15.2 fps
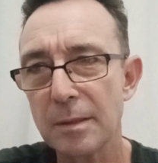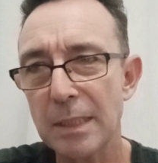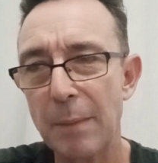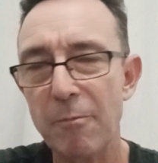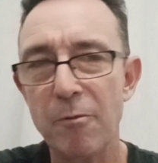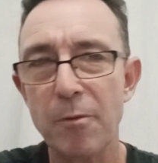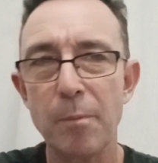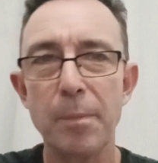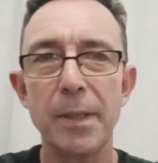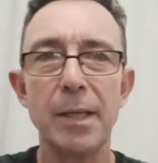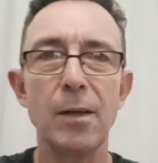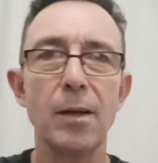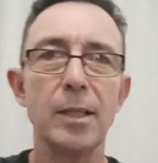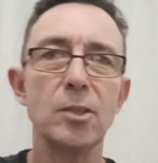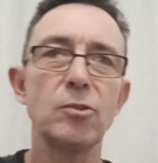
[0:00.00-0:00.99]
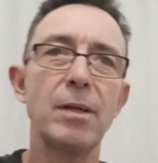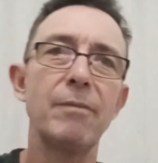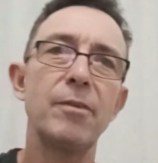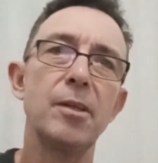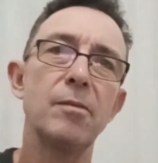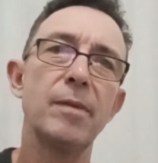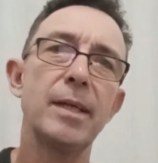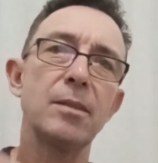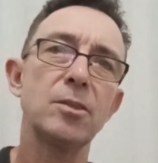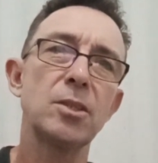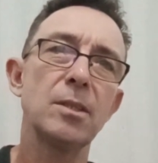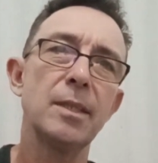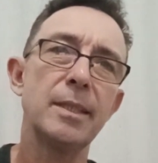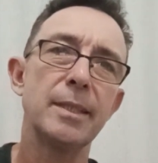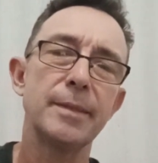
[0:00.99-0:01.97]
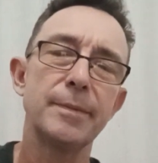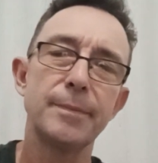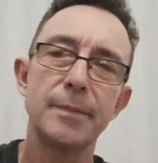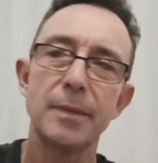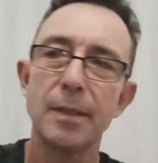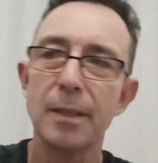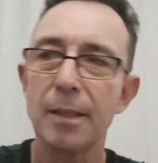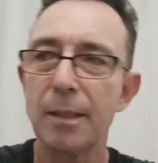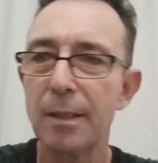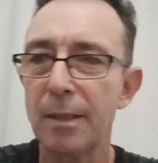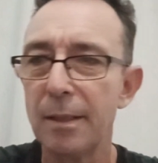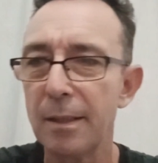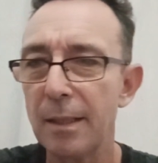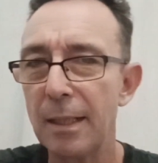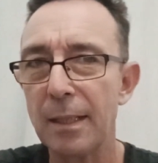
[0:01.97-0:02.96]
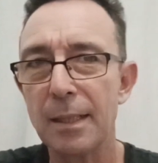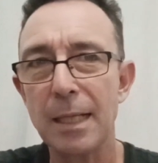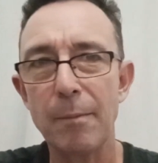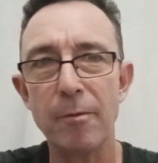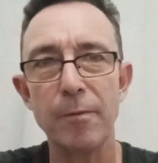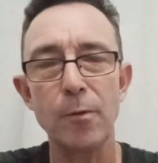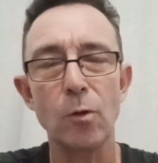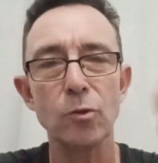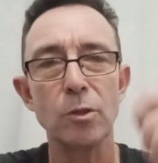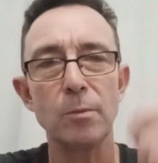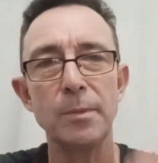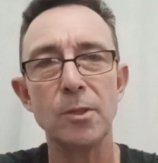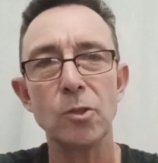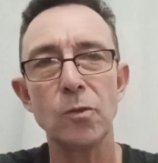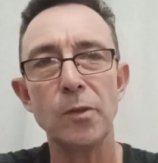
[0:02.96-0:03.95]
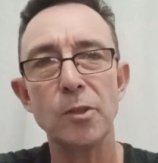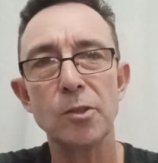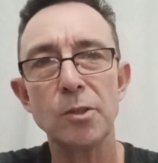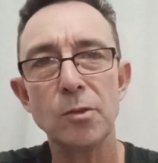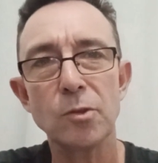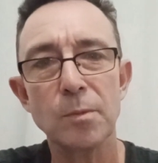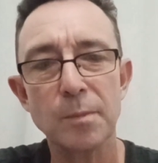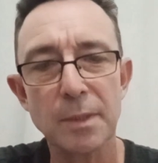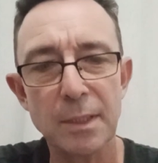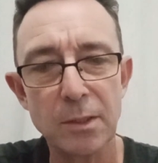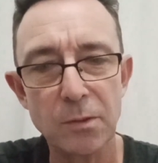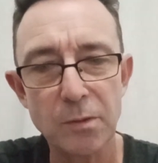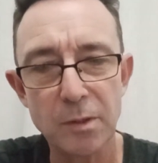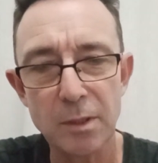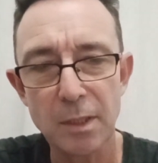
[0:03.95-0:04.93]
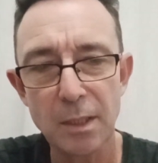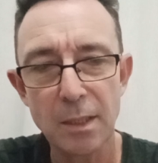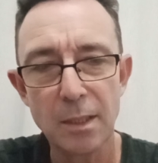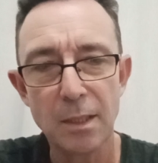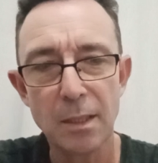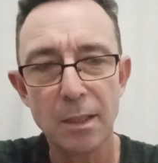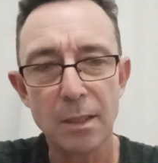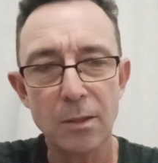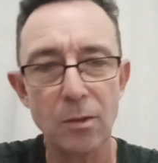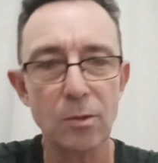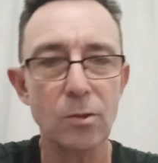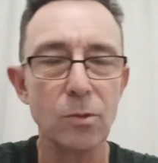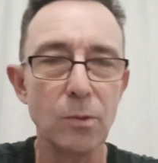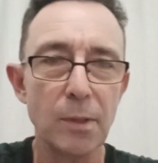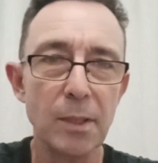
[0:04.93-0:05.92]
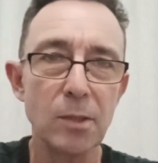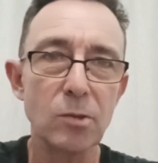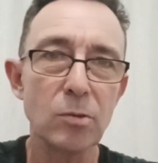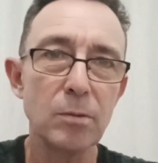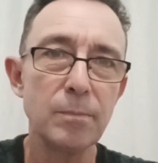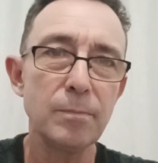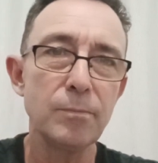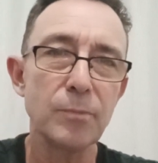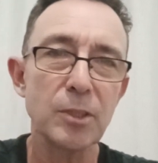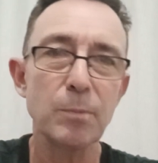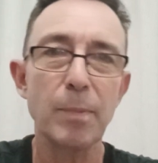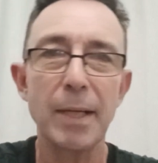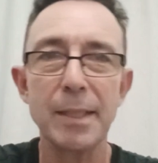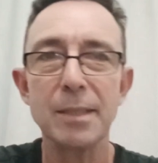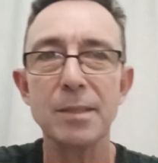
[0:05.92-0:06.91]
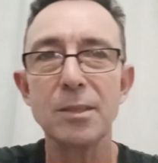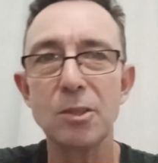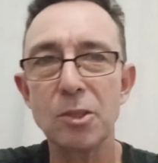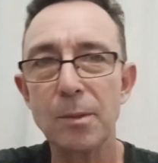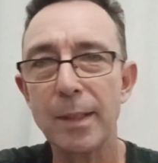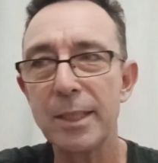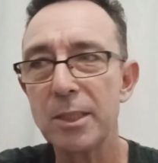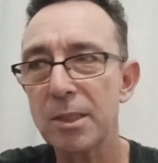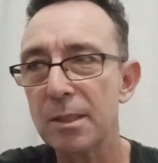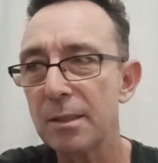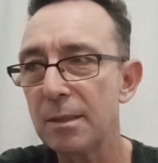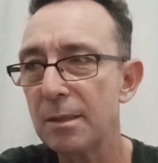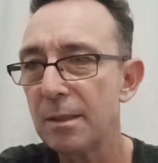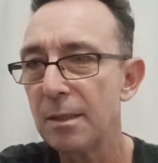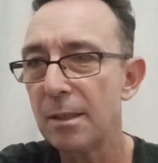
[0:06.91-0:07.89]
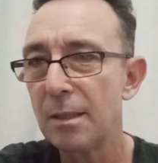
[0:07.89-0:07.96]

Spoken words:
Some of them had been like travelling around China. And a couple of them knocked on the door, introduced themselves, got talking to them, explained the situation.